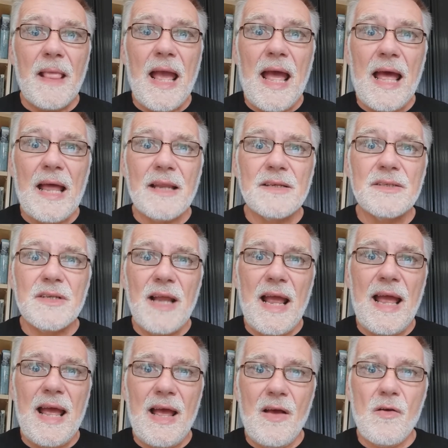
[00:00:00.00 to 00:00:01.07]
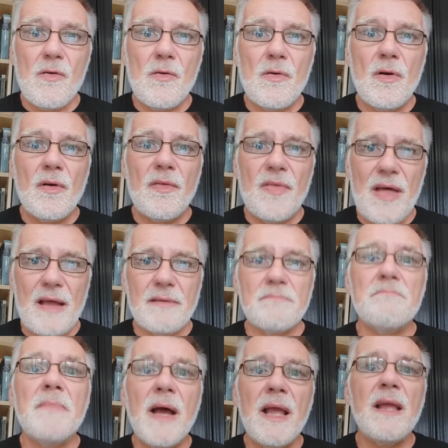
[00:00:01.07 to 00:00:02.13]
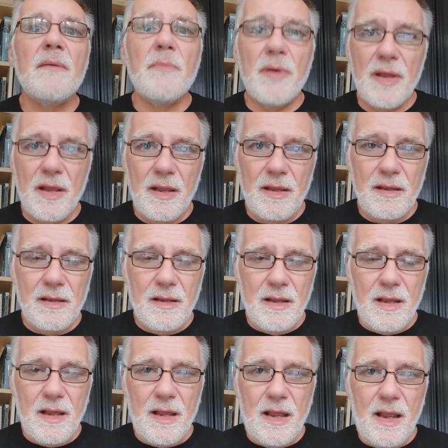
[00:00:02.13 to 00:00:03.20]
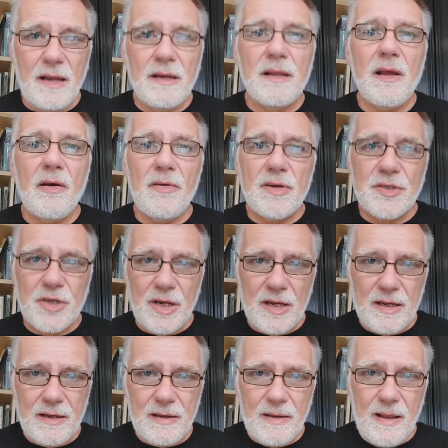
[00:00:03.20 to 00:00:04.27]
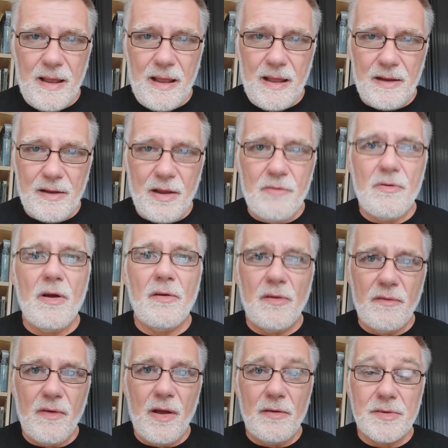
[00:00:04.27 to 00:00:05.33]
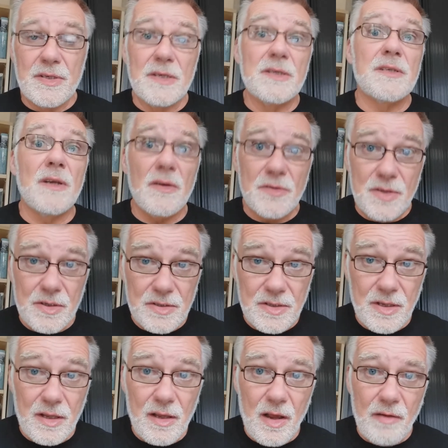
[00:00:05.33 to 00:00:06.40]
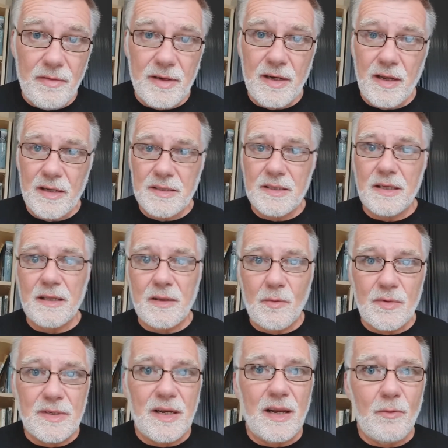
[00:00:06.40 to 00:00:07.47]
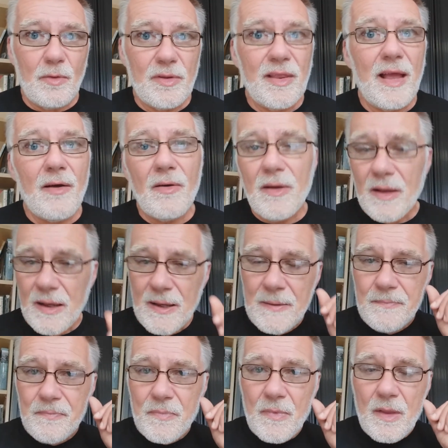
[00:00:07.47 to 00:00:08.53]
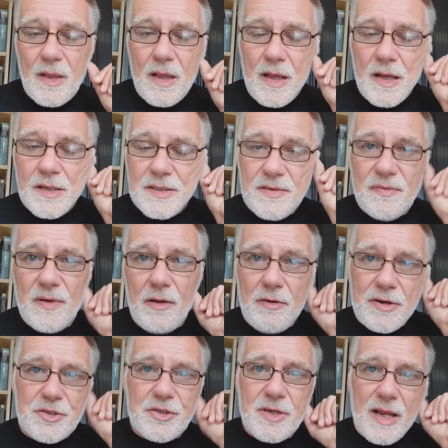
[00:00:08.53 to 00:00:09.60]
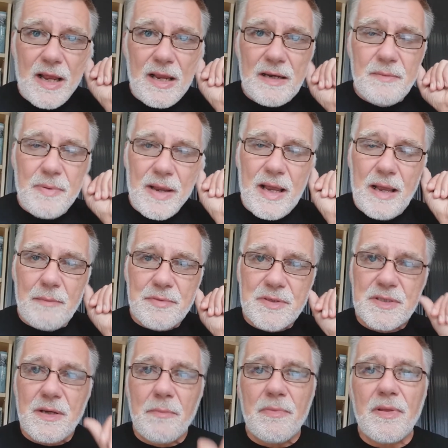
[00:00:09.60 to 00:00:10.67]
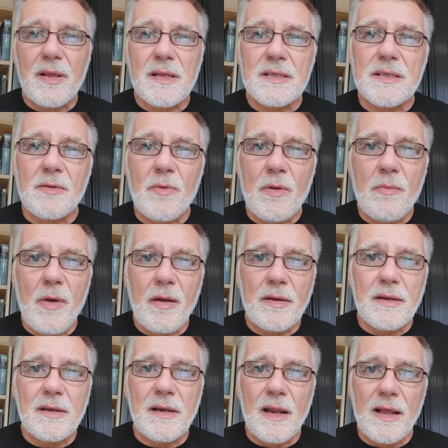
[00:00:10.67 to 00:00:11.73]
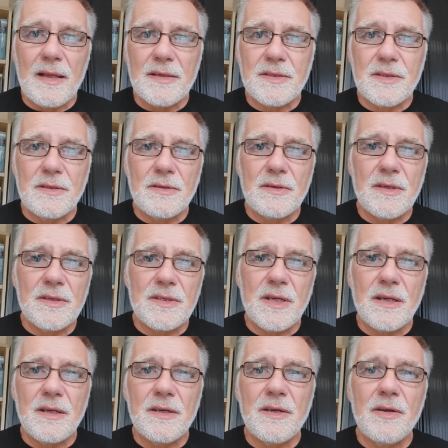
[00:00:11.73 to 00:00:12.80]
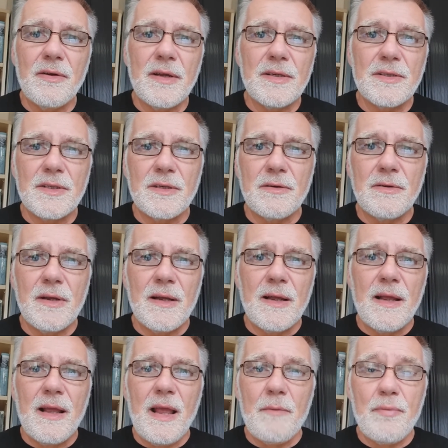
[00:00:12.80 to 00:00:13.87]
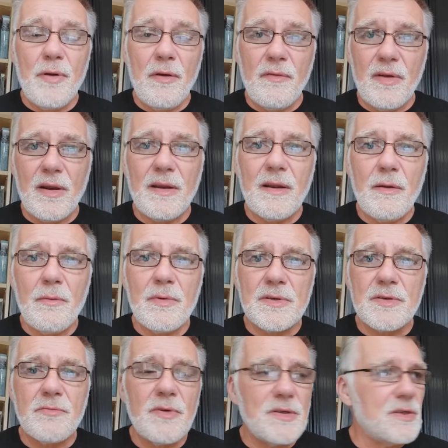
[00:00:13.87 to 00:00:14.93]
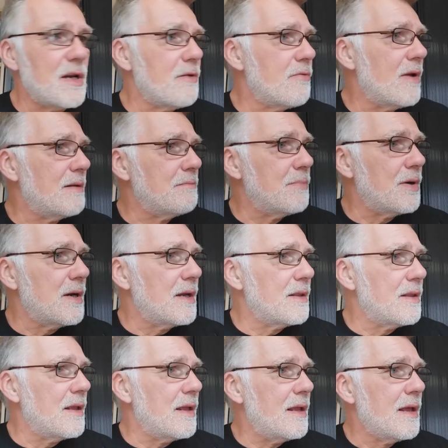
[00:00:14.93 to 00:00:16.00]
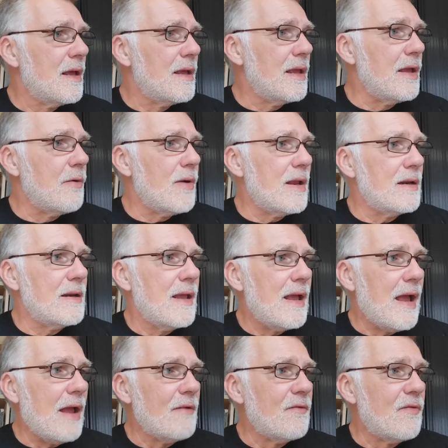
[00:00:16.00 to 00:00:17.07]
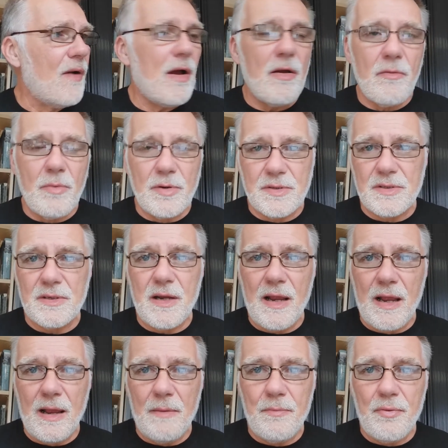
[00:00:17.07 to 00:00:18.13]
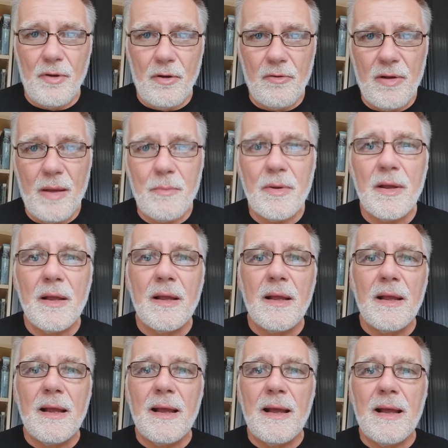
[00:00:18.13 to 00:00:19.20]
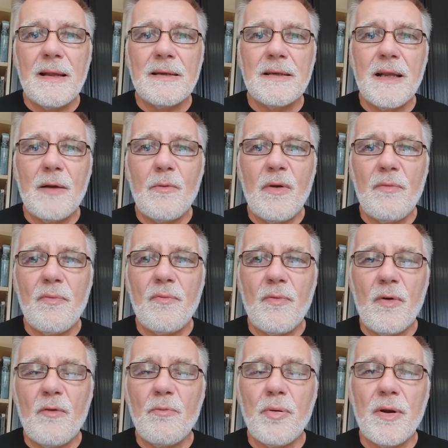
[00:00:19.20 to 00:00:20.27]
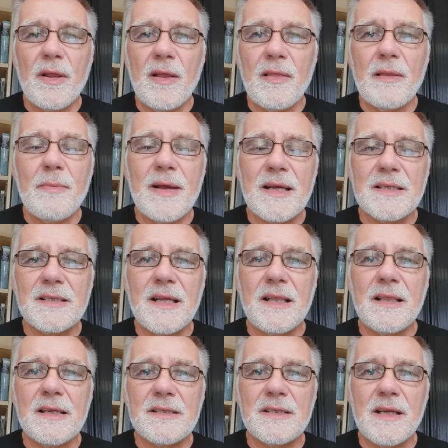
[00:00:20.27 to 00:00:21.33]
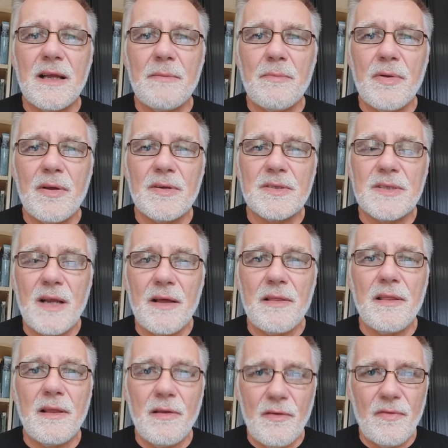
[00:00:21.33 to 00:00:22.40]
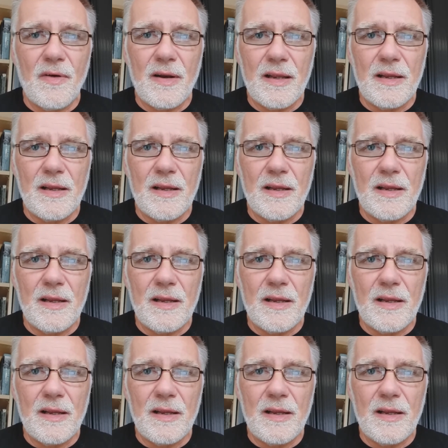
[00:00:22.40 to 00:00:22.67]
and how that may be encouraging uh, coronaviruses such as the COVID 19 that we're dealing with now to flourish and perhaps some things that we might like to consider doing to improve it. It was originally written by the UN Environment uh, Programme and uh, we've, we've put it in the magazine this time because I think you find it